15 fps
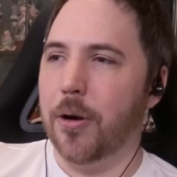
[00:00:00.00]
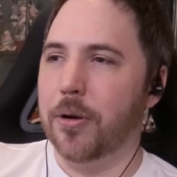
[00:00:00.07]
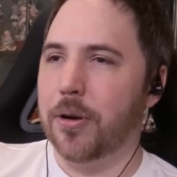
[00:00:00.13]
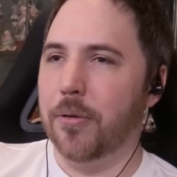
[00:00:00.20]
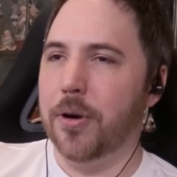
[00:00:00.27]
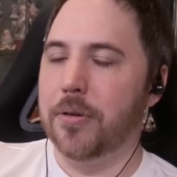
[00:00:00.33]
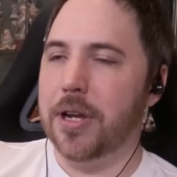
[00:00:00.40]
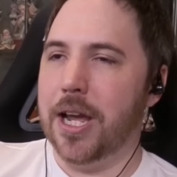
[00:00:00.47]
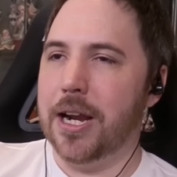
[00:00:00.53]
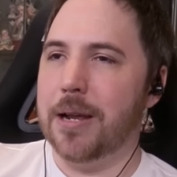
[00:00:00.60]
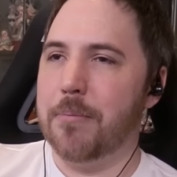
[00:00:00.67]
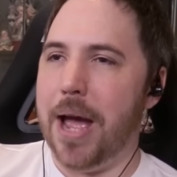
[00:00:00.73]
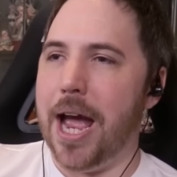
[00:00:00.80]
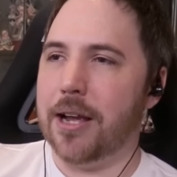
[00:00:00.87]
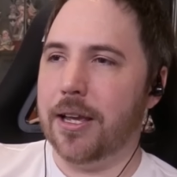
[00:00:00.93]
Okarun
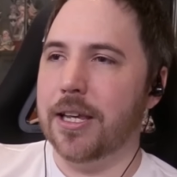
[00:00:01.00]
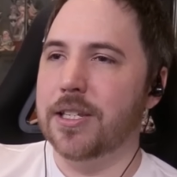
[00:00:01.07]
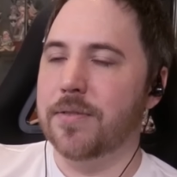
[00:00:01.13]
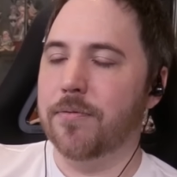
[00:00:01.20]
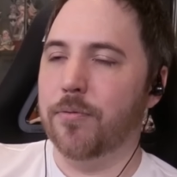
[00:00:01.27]
getting back his